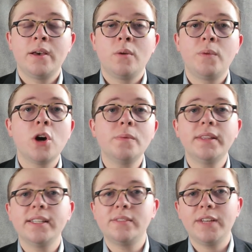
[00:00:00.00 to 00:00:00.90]
We hope
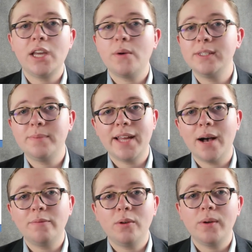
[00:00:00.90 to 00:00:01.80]
that this video has been
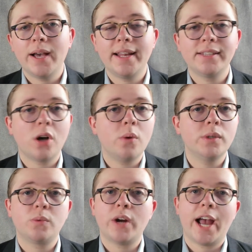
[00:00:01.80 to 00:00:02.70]
helpful, and as
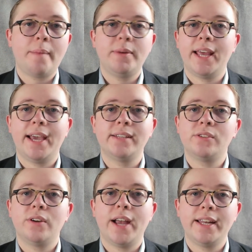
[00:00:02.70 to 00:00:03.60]
always, we're happy to
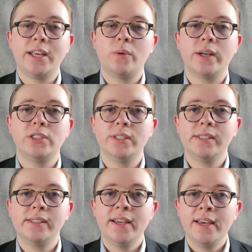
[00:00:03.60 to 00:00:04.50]
answer any
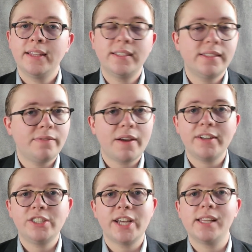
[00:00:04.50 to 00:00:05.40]
questions. This is a
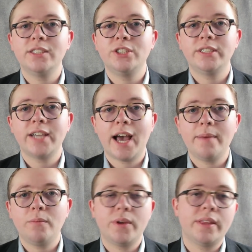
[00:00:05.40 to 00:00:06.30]
very challenging
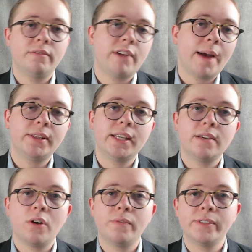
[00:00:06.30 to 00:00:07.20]
time with a rapidly
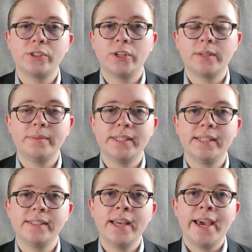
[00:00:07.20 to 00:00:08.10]
evolving
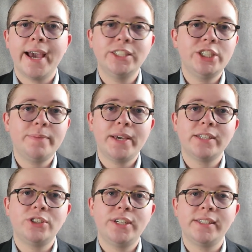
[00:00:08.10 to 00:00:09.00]
circumstance, and
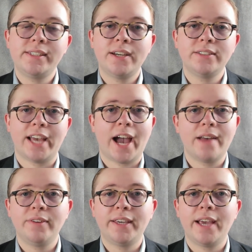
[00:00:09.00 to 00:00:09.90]
GPSG is here to
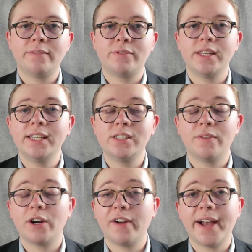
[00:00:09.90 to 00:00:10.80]
advocate for the needs
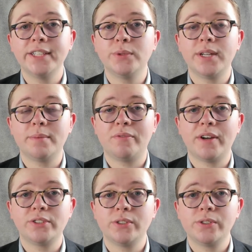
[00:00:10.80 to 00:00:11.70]
of our graduate and
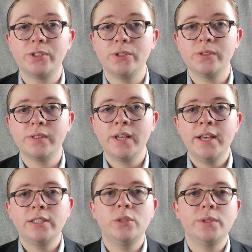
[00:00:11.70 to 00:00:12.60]
professional students
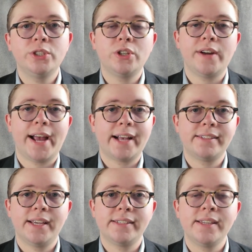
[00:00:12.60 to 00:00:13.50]
to ensure
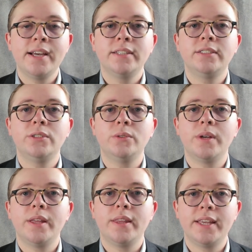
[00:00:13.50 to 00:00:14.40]
access
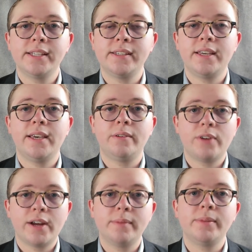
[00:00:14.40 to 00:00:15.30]
to this
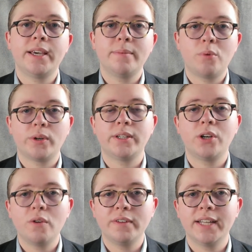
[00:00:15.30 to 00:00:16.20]
incredibly important
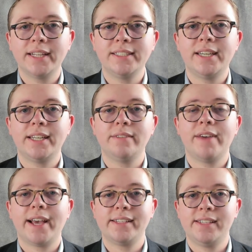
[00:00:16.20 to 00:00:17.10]
COVID-19
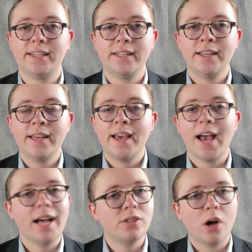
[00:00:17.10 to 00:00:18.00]
vaccine.
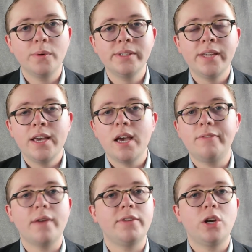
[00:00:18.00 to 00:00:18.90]
As always, if
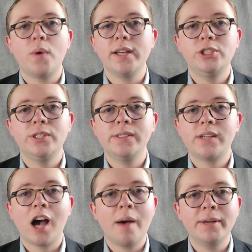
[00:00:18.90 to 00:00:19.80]
you have any questions,
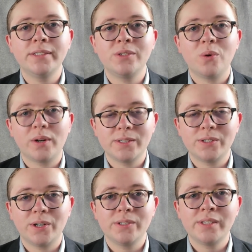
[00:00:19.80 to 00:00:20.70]
comments, or
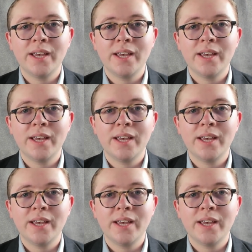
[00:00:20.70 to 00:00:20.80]
concerns,